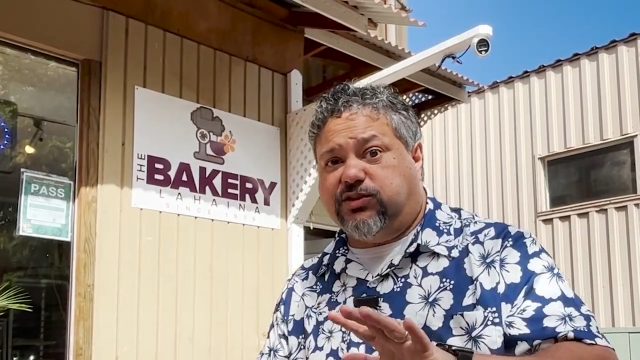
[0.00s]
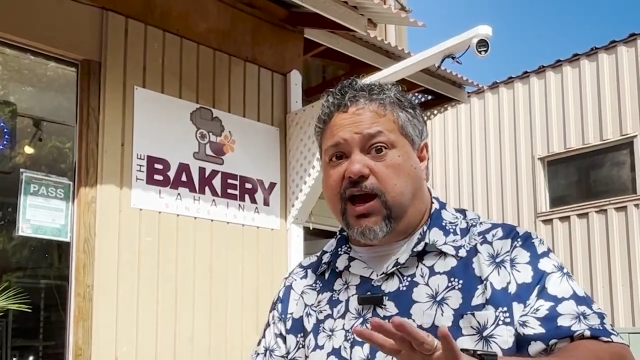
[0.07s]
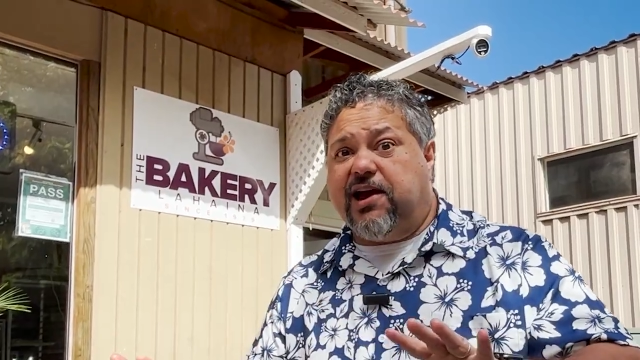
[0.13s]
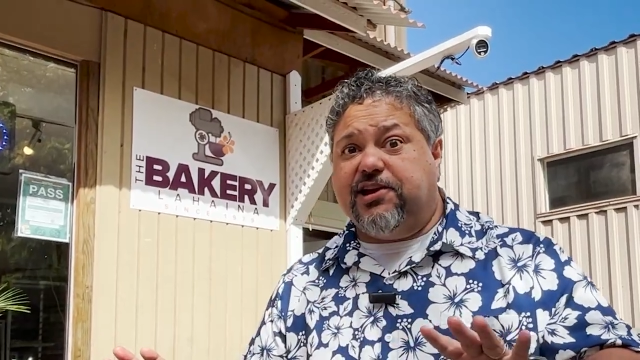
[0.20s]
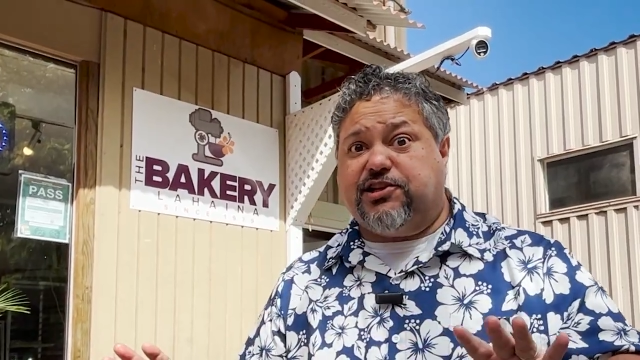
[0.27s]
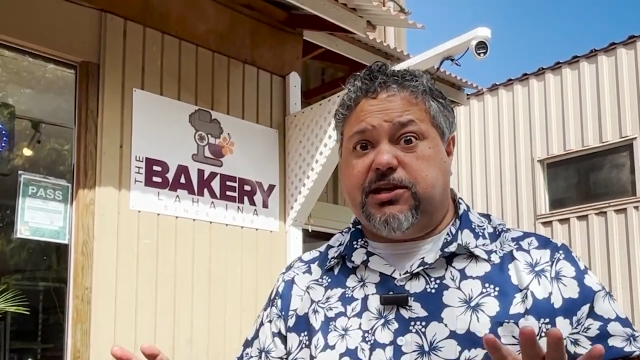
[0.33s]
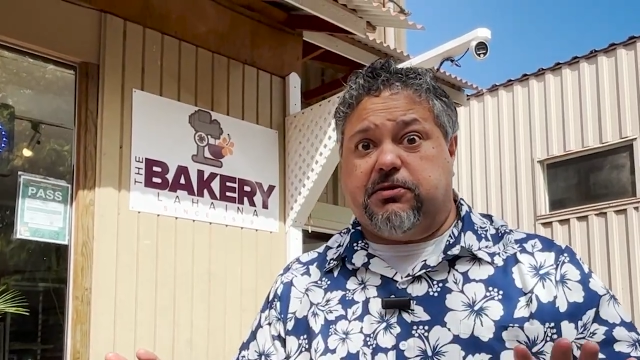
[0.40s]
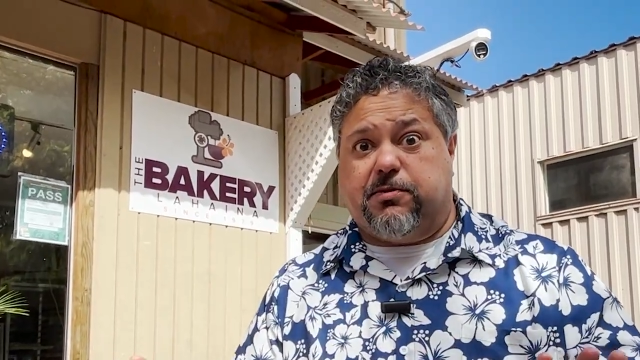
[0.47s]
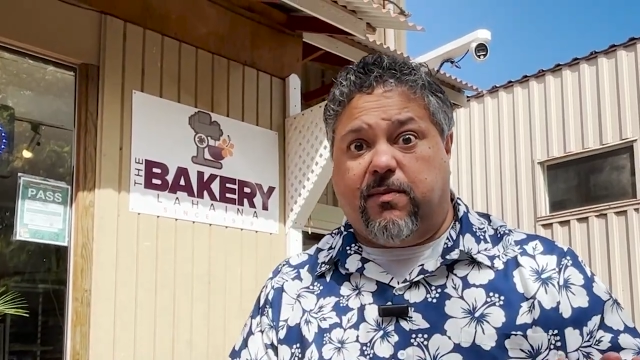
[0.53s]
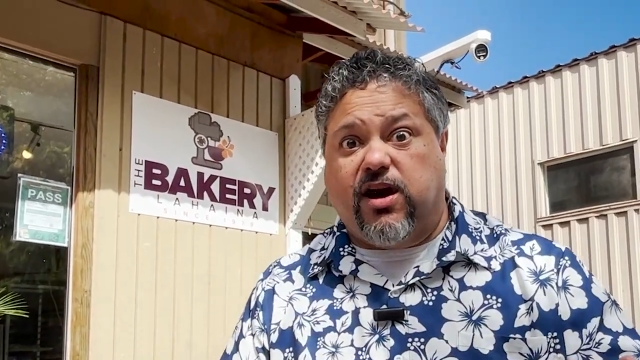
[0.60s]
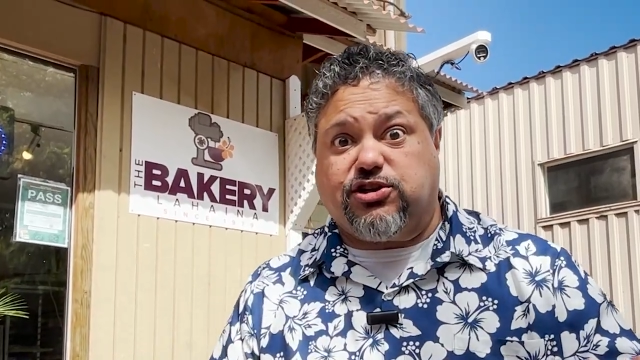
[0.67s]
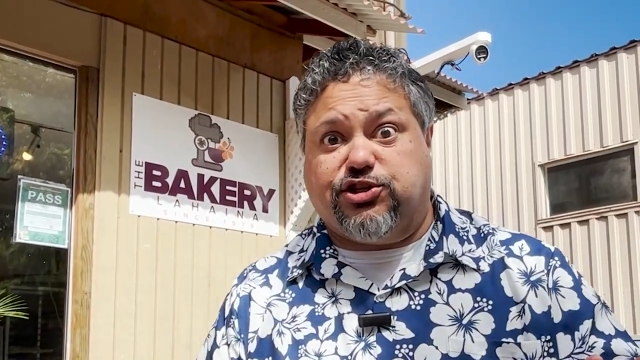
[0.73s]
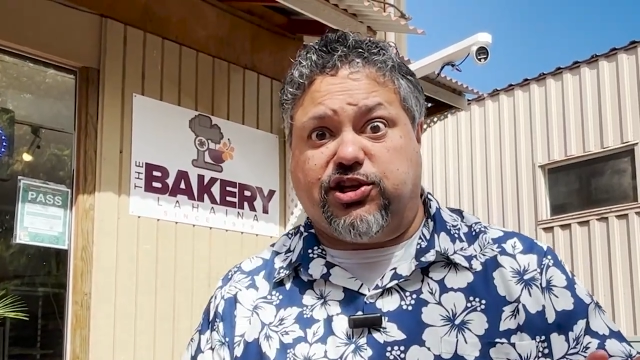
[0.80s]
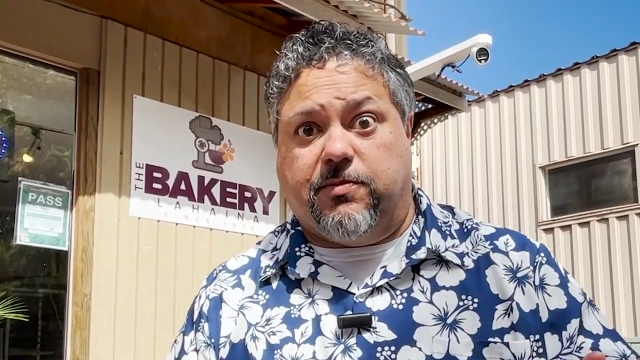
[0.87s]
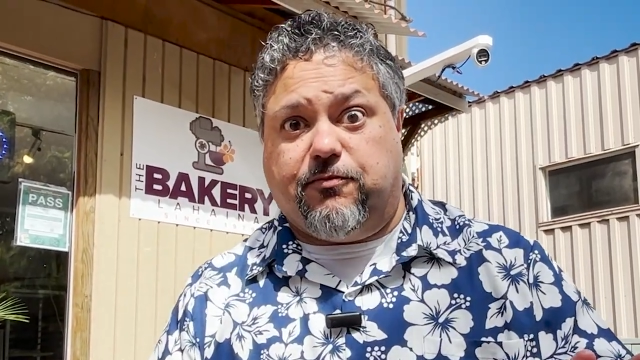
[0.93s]
I got to take the
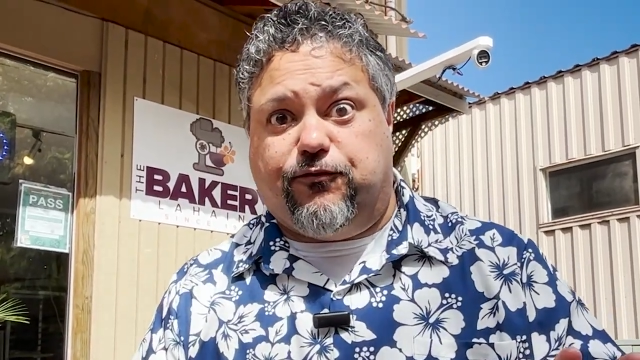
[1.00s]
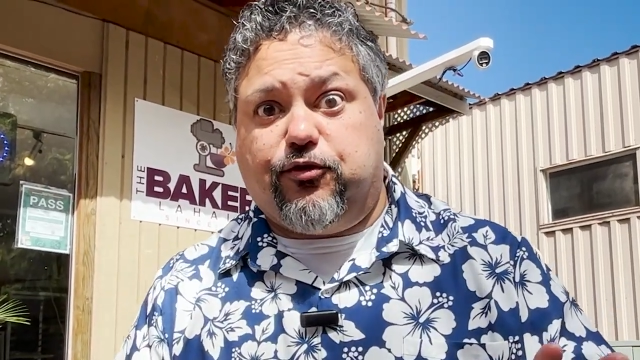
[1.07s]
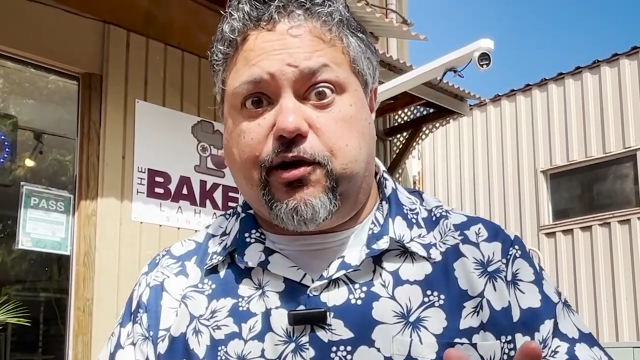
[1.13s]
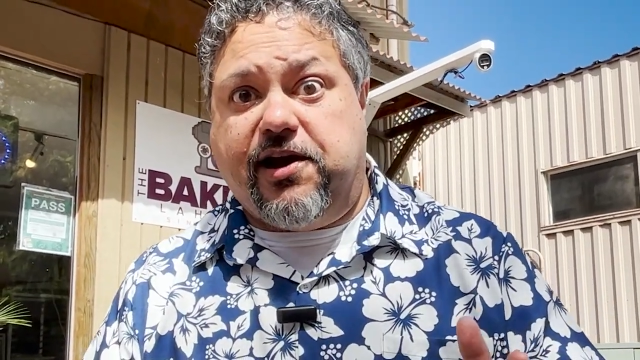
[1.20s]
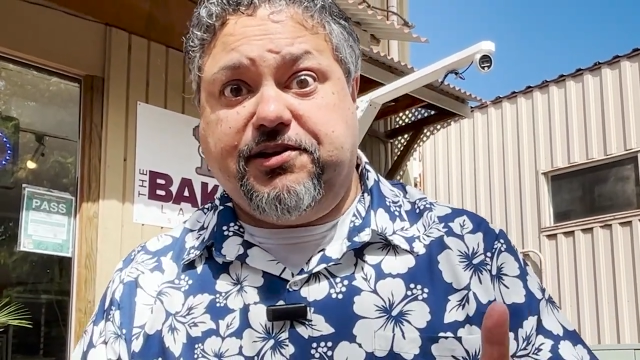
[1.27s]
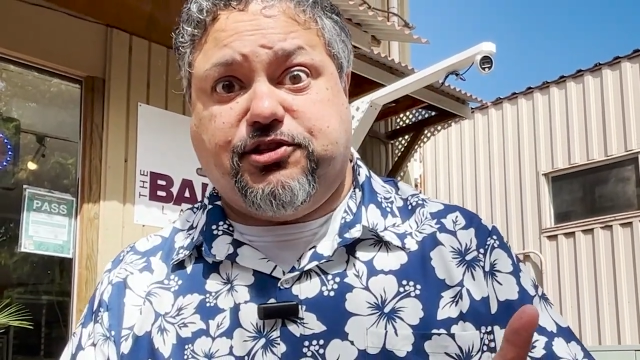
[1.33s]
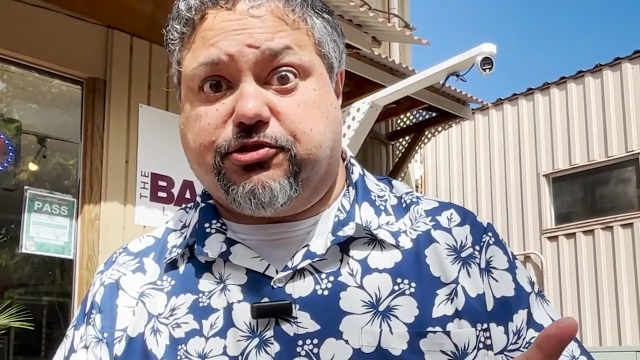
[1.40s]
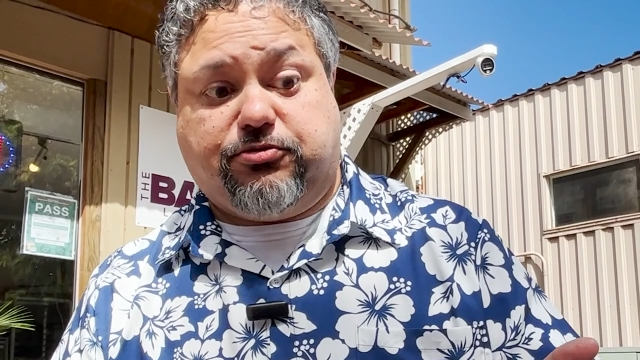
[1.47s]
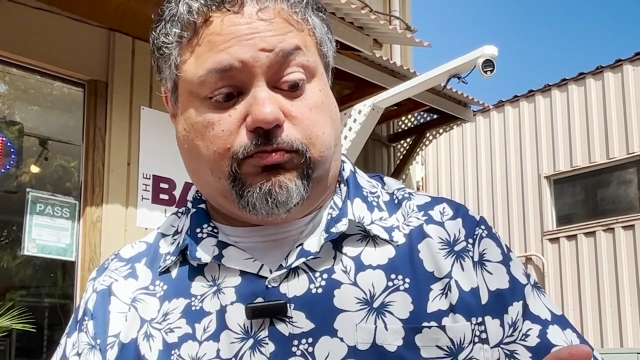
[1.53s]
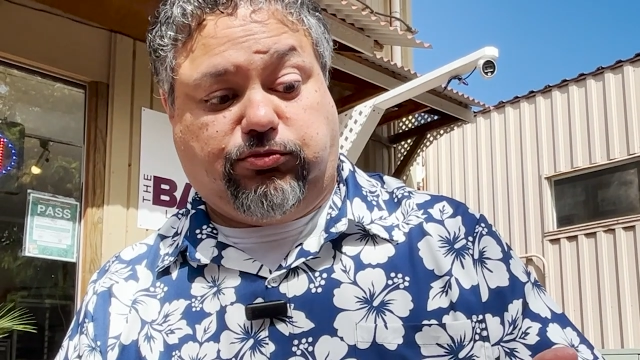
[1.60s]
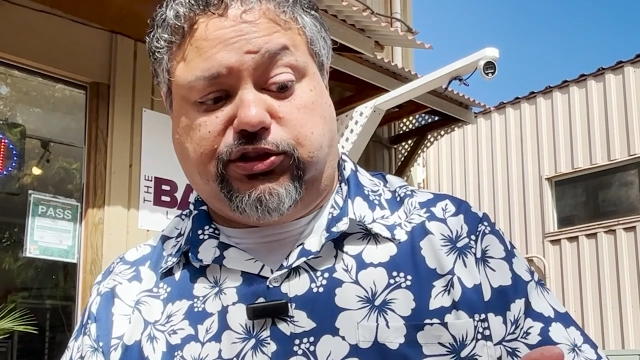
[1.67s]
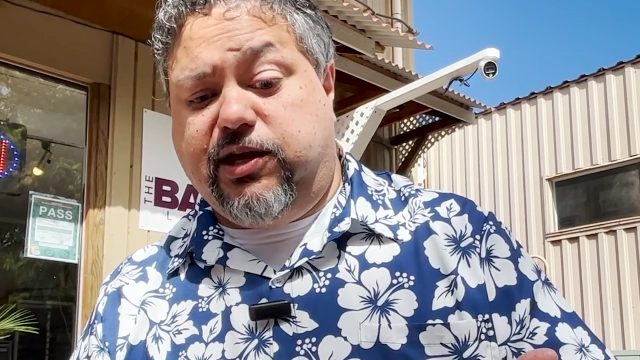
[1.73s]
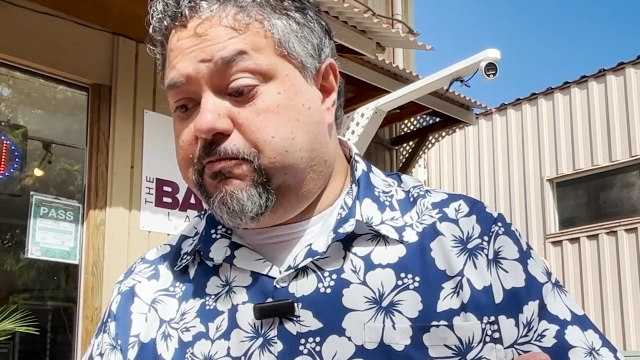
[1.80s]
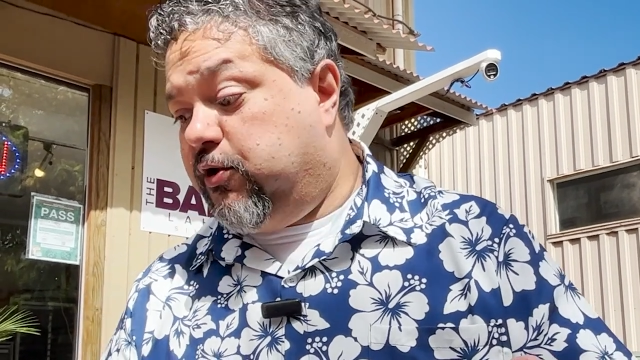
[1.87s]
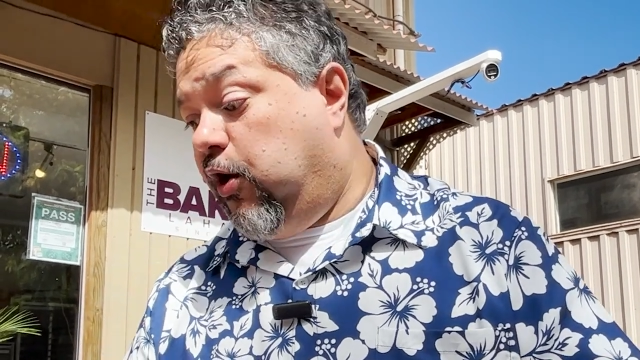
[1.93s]
box shut before I just
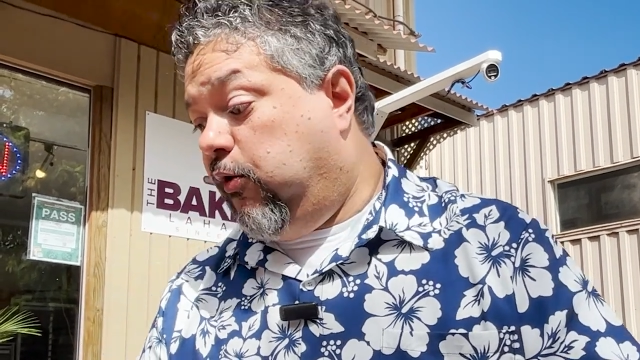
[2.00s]
keep